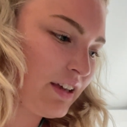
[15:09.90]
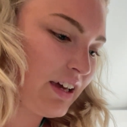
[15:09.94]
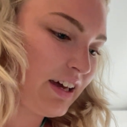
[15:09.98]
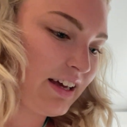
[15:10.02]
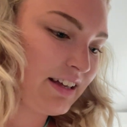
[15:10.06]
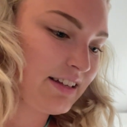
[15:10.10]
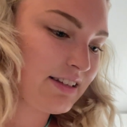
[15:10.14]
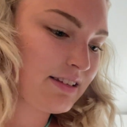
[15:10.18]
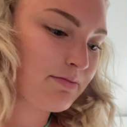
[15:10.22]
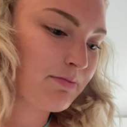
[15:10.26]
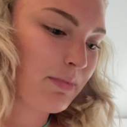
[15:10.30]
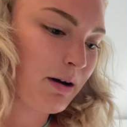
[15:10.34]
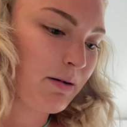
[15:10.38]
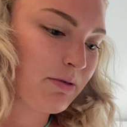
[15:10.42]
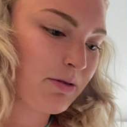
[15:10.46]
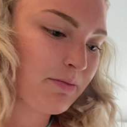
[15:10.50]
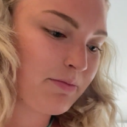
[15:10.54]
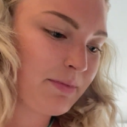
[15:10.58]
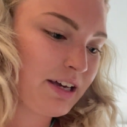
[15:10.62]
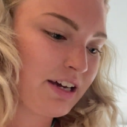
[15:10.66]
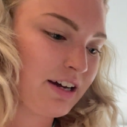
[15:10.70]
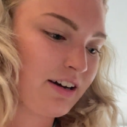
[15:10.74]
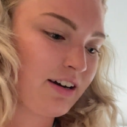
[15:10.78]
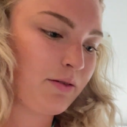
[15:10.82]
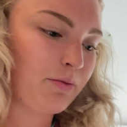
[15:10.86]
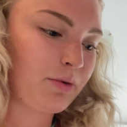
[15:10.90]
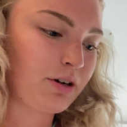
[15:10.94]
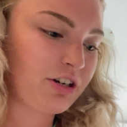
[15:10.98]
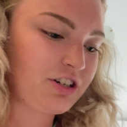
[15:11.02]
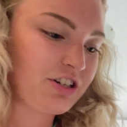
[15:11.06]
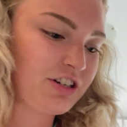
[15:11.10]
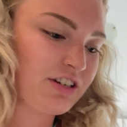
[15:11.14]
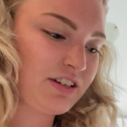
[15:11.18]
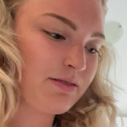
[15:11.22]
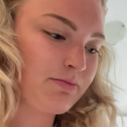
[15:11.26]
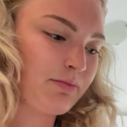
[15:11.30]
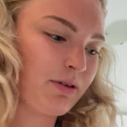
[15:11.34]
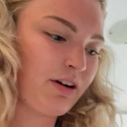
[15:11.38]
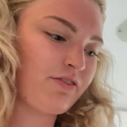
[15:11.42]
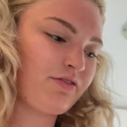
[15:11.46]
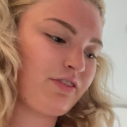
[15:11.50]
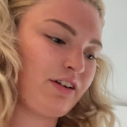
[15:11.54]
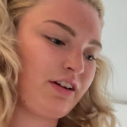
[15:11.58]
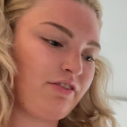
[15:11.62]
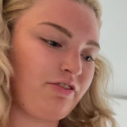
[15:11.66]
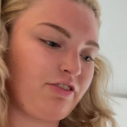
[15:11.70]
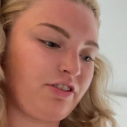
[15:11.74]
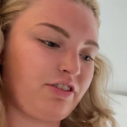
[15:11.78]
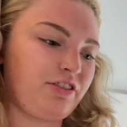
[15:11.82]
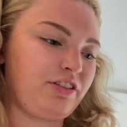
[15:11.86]
it's Mamma Mia, which is my
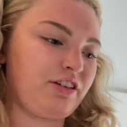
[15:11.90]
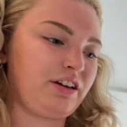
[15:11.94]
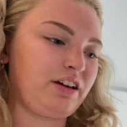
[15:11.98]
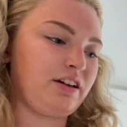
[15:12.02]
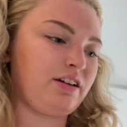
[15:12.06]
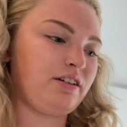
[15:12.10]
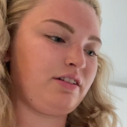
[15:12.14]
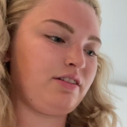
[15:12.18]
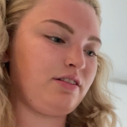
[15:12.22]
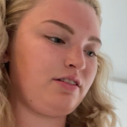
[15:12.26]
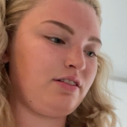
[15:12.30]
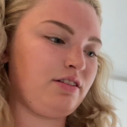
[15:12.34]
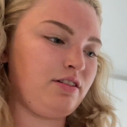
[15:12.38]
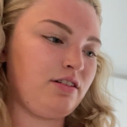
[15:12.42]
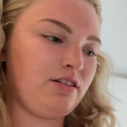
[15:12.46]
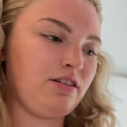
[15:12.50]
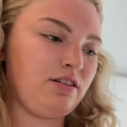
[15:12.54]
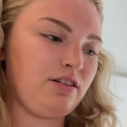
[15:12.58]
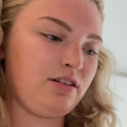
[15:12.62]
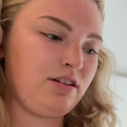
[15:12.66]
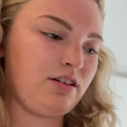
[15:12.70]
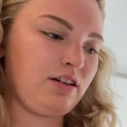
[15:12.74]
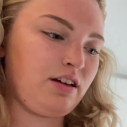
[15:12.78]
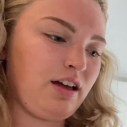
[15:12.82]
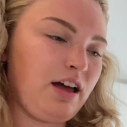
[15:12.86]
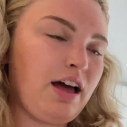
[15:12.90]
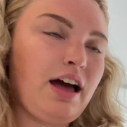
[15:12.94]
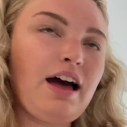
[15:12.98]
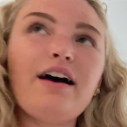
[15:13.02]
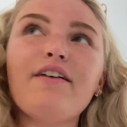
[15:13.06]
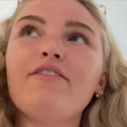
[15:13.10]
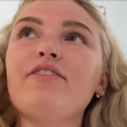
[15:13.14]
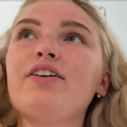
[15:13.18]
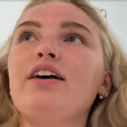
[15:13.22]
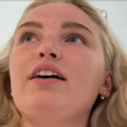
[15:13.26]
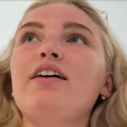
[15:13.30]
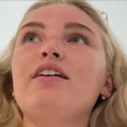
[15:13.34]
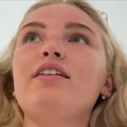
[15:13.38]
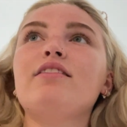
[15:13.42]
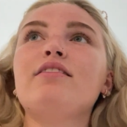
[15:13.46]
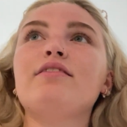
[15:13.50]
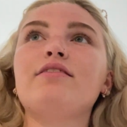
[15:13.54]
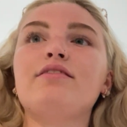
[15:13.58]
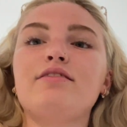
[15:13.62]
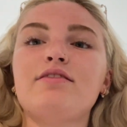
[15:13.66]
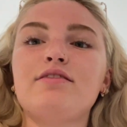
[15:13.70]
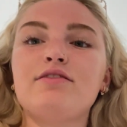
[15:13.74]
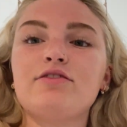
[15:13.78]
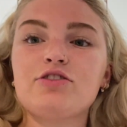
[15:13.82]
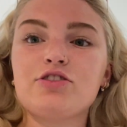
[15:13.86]
favourite thing. You turn the lights off in here. Never.
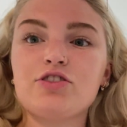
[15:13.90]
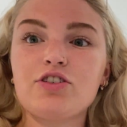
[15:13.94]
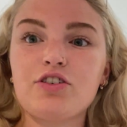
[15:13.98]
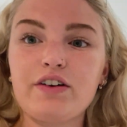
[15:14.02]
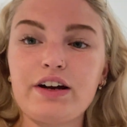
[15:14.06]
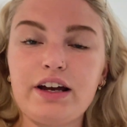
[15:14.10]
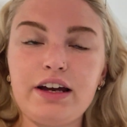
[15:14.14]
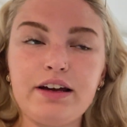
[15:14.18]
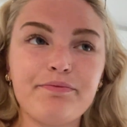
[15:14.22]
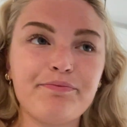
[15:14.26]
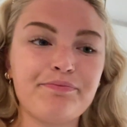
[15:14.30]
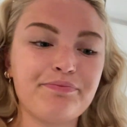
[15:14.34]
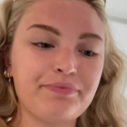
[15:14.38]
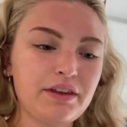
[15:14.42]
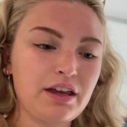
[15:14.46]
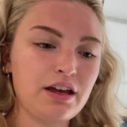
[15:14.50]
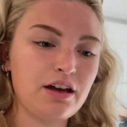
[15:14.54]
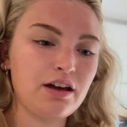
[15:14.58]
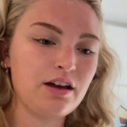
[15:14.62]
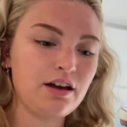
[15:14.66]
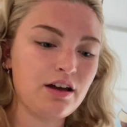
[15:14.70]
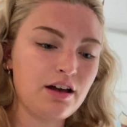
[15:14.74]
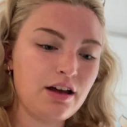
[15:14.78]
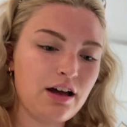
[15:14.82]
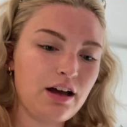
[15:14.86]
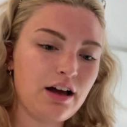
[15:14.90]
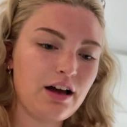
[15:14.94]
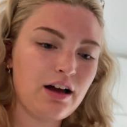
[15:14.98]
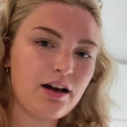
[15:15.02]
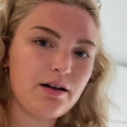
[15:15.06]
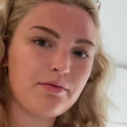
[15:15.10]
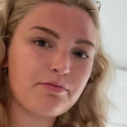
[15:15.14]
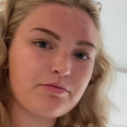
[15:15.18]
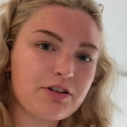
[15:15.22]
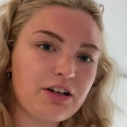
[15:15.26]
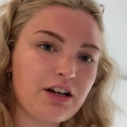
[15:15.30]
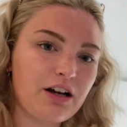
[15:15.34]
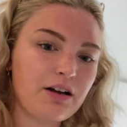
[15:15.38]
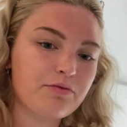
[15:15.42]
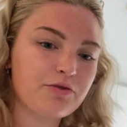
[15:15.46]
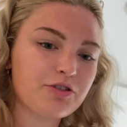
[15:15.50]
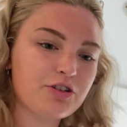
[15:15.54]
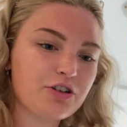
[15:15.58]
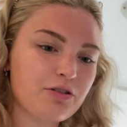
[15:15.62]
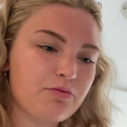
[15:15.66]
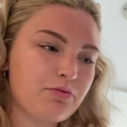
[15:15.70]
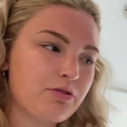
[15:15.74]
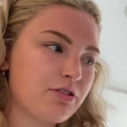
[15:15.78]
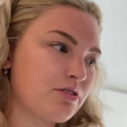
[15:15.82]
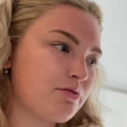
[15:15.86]
Sorry. Um, yeah, I'm just
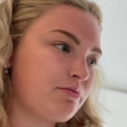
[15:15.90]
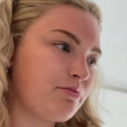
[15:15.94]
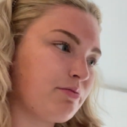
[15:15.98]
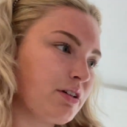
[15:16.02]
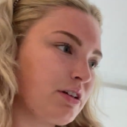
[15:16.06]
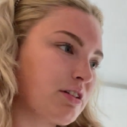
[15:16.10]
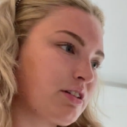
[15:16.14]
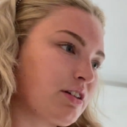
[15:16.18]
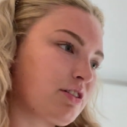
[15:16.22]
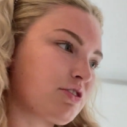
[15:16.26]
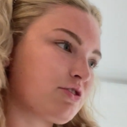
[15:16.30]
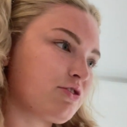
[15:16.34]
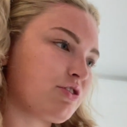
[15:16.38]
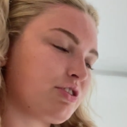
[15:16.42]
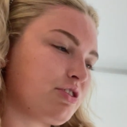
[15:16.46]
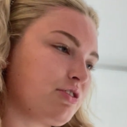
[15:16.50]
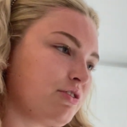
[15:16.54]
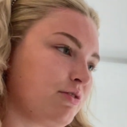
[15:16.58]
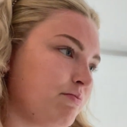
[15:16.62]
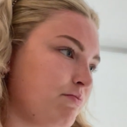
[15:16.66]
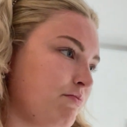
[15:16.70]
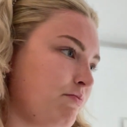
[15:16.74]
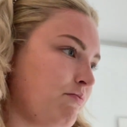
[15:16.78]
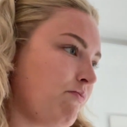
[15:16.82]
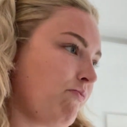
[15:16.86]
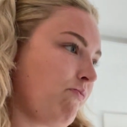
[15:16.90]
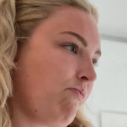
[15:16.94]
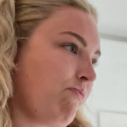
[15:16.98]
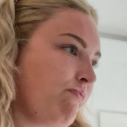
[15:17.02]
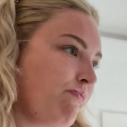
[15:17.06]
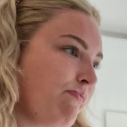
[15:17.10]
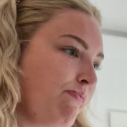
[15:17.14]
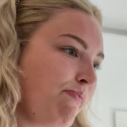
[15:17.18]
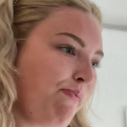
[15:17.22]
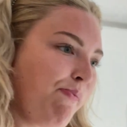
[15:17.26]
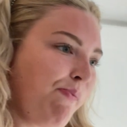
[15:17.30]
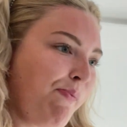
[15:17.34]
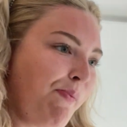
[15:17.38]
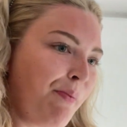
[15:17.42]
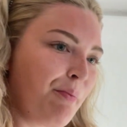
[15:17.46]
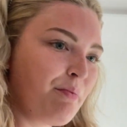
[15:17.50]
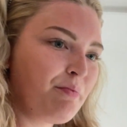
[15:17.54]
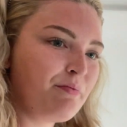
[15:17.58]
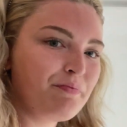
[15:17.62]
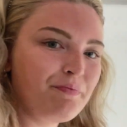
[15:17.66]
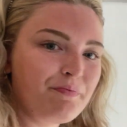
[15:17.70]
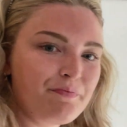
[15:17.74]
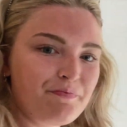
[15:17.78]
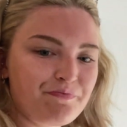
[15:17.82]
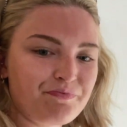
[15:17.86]
going to put some accessories on.
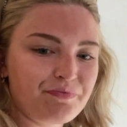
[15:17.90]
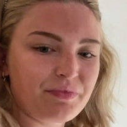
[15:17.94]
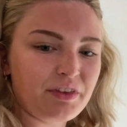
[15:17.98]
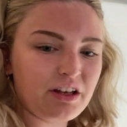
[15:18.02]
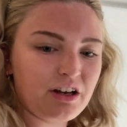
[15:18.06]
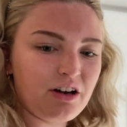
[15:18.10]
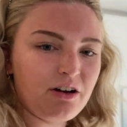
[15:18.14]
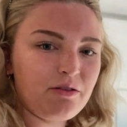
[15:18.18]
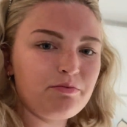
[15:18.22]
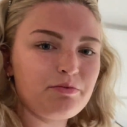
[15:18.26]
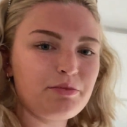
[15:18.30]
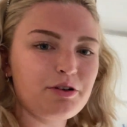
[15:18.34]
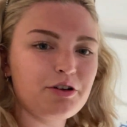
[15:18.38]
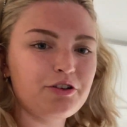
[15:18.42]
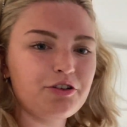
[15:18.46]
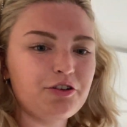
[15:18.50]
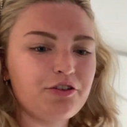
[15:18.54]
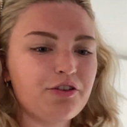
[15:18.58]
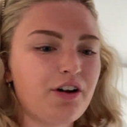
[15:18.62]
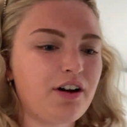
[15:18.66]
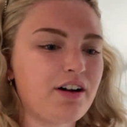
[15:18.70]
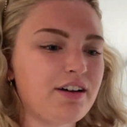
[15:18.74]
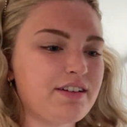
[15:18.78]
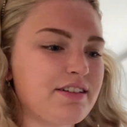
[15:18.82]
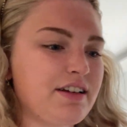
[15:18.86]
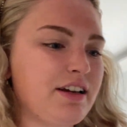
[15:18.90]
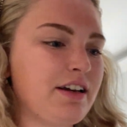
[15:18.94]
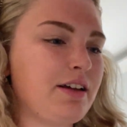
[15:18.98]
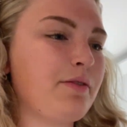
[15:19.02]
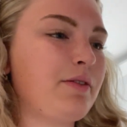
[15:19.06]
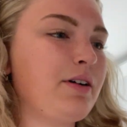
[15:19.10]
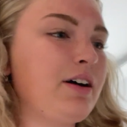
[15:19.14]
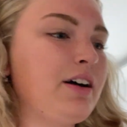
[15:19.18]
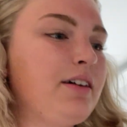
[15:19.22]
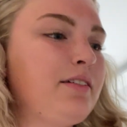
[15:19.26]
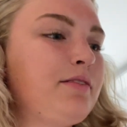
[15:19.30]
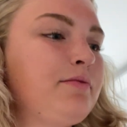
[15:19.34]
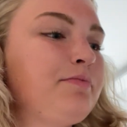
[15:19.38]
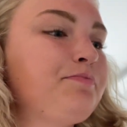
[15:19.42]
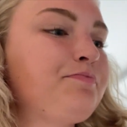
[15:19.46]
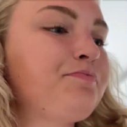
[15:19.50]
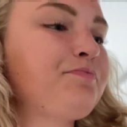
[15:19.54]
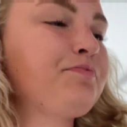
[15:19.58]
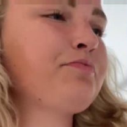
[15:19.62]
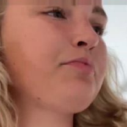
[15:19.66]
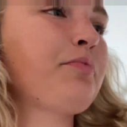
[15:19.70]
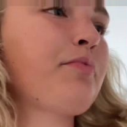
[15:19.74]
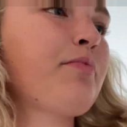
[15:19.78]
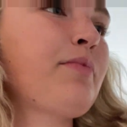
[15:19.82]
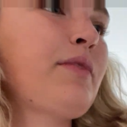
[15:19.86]
Can't put you guys anywhere.
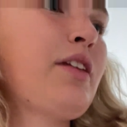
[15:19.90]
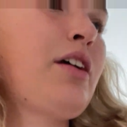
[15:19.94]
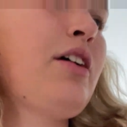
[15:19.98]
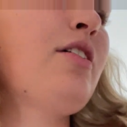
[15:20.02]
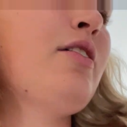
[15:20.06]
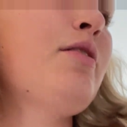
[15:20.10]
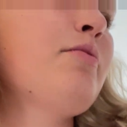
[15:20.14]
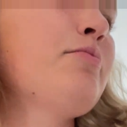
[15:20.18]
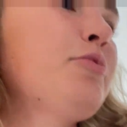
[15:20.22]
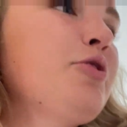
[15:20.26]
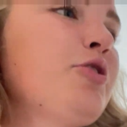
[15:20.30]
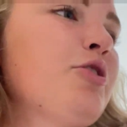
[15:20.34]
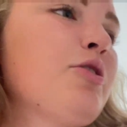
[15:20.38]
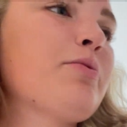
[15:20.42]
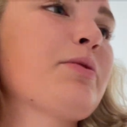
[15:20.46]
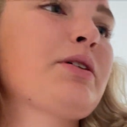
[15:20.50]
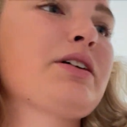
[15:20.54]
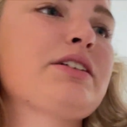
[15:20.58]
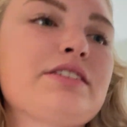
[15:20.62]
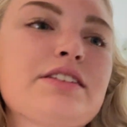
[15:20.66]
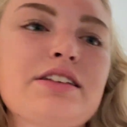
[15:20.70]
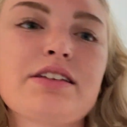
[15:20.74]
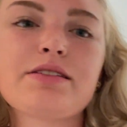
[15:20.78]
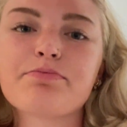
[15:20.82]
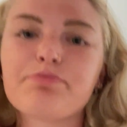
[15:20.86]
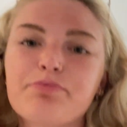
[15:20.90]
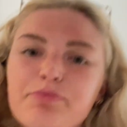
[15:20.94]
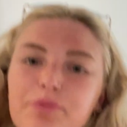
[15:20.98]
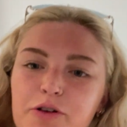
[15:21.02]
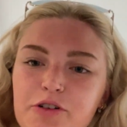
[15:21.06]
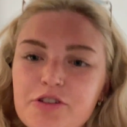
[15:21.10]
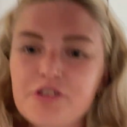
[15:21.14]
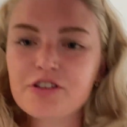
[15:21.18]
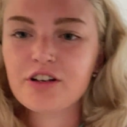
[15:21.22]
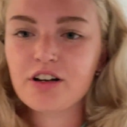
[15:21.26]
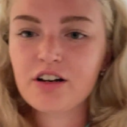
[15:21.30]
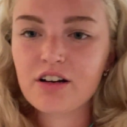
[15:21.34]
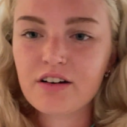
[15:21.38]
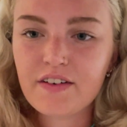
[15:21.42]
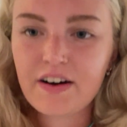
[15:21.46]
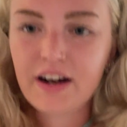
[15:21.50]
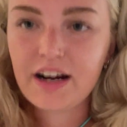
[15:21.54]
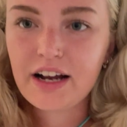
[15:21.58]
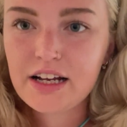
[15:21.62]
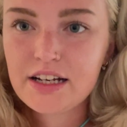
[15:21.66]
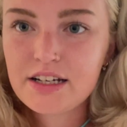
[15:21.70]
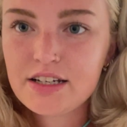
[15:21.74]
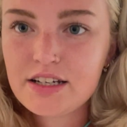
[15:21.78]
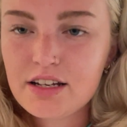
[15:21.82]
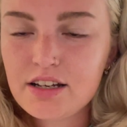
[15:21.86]
Put you up against this bottle of
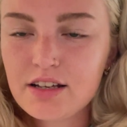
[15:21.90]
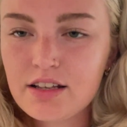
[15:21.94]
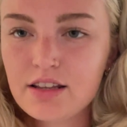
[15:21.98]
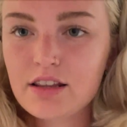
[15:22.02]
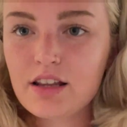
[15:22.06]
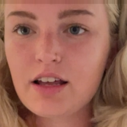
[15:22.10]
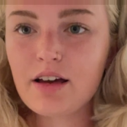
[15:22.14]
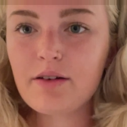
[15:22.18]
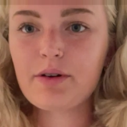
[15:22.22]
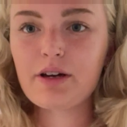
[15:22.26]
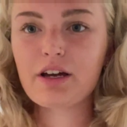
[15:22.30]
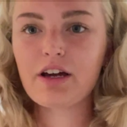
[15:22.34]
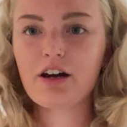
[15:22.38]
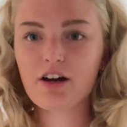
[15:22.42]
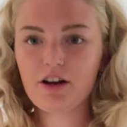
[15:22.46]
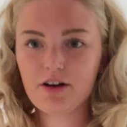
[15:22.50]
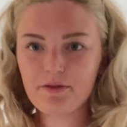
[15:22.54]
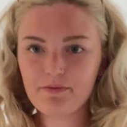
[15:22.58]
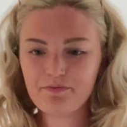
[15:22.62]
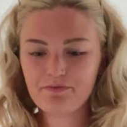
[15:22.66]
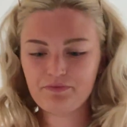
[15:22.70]
red. There we go.